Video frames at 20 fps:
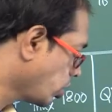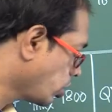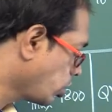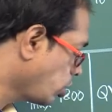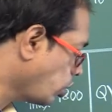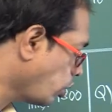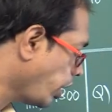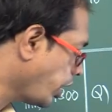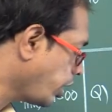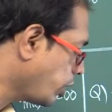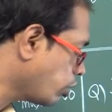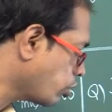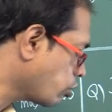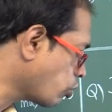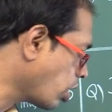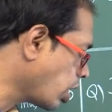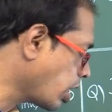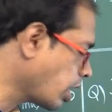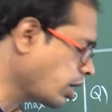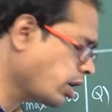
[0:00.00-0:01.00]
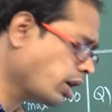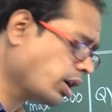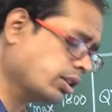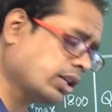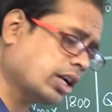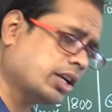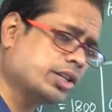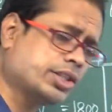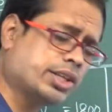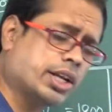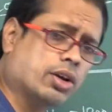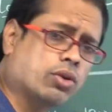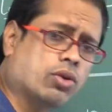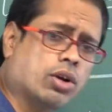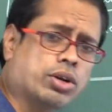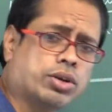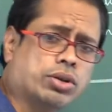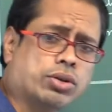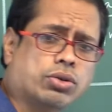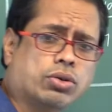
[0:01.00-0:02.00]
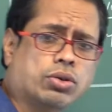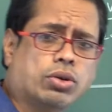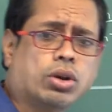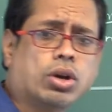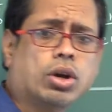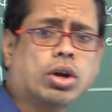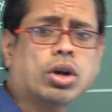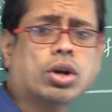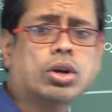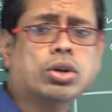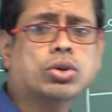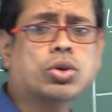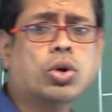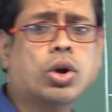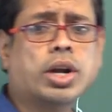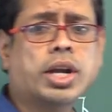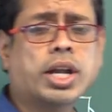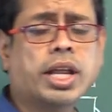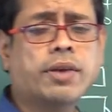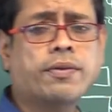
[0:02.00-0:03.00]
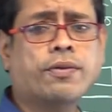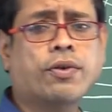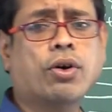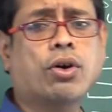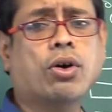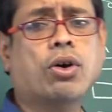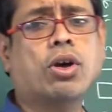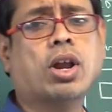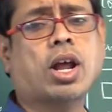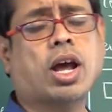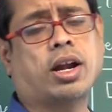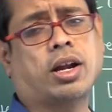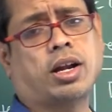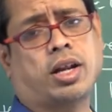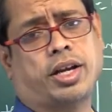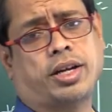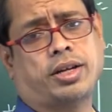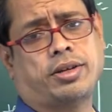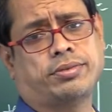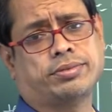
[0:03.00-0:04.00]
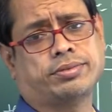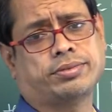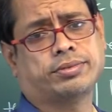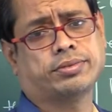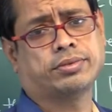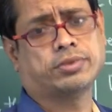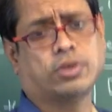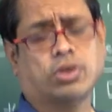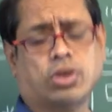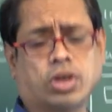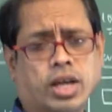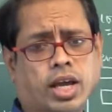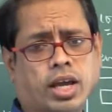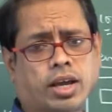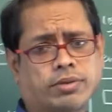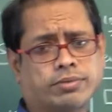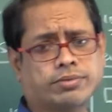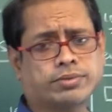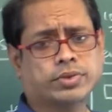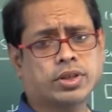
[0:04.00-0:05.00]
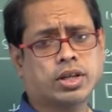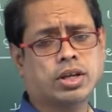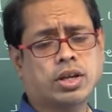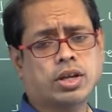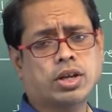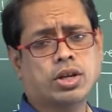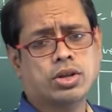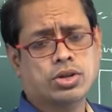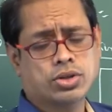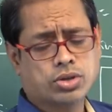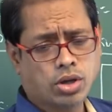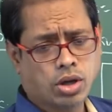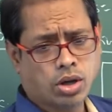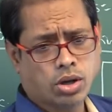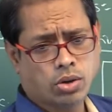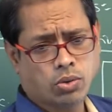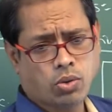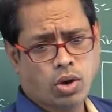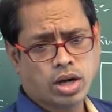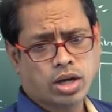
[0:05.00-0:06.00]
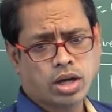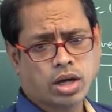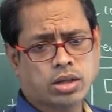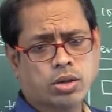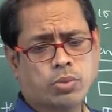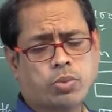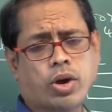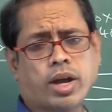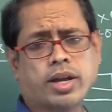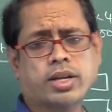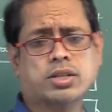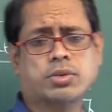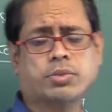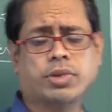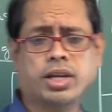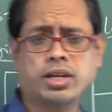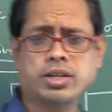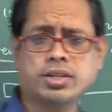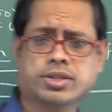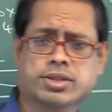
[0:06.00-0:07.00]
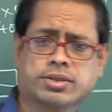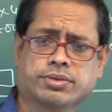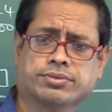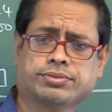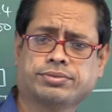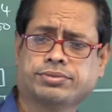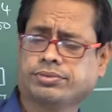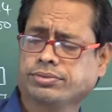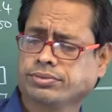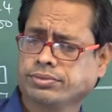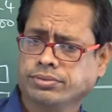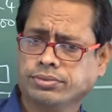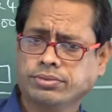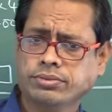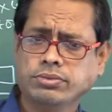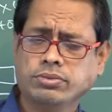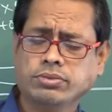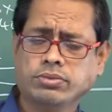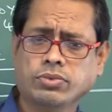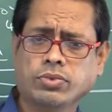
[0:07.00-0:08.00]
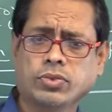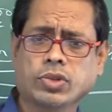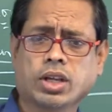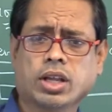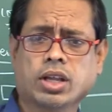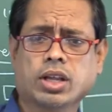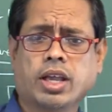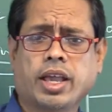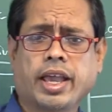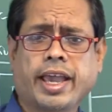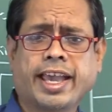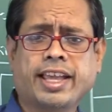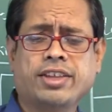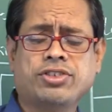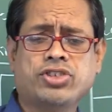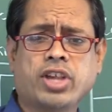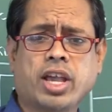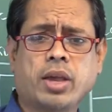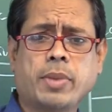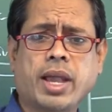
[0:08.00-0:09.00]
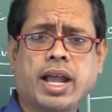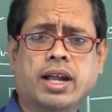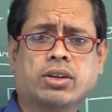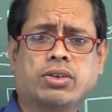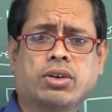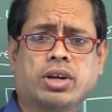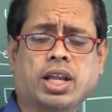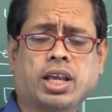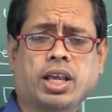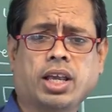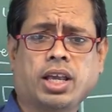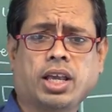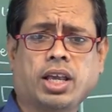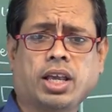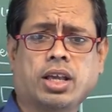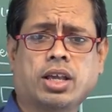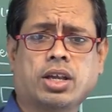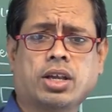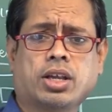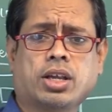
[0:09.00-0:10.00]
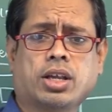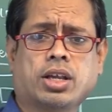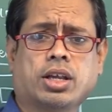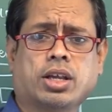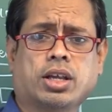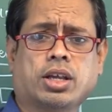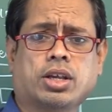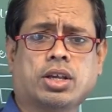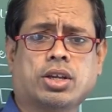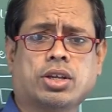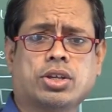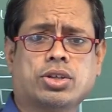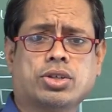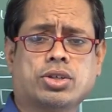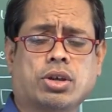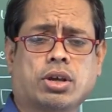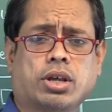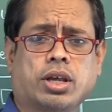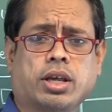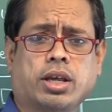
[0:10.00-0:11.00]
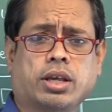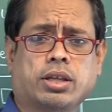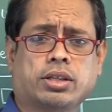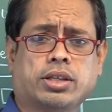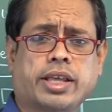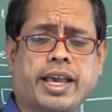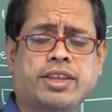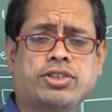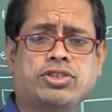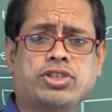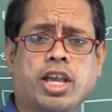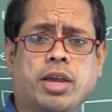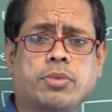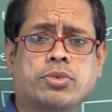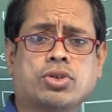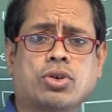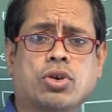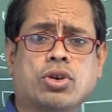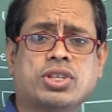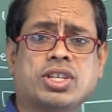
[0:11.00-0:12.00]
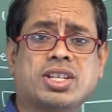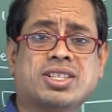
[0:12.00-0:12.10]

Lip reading: 2 into 1200, that is equal to 2400. Okay. So what are the points means? Enzyme activity, the enzyme shows